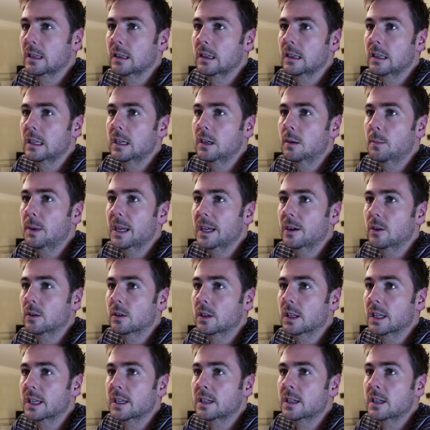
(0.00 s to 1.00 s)
a little bit
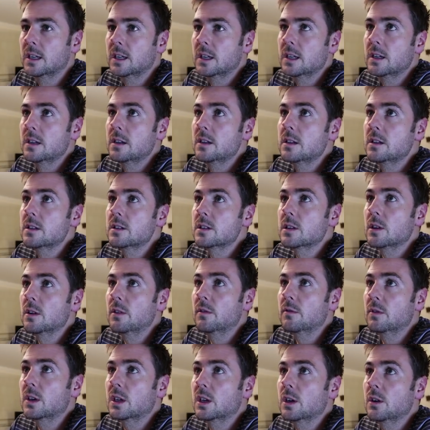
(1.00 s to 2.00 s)
ugly.
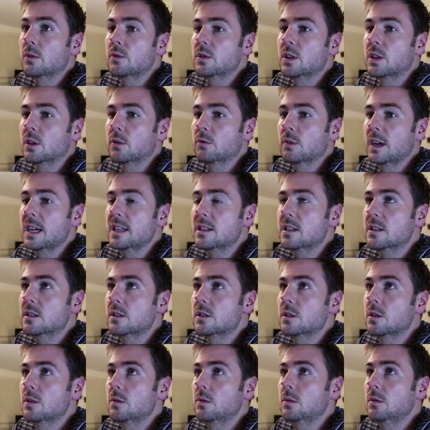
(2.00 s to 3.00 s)
So if we go to the
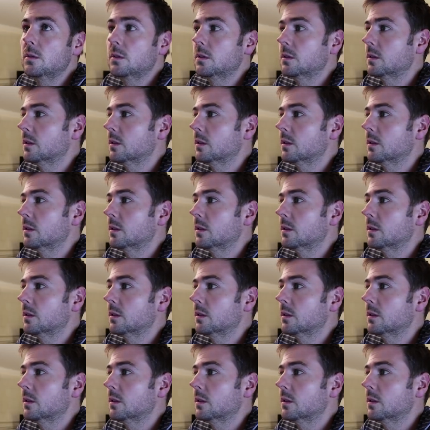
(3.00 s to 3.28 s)
gradient tool